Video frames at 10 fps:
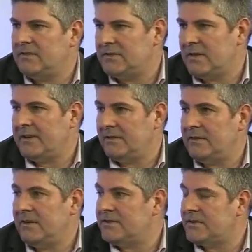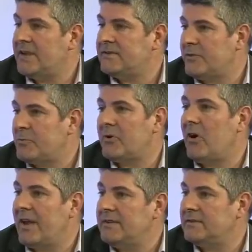the sight and size of the
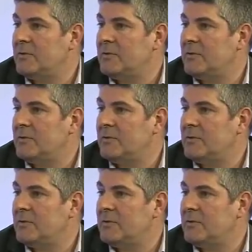prize.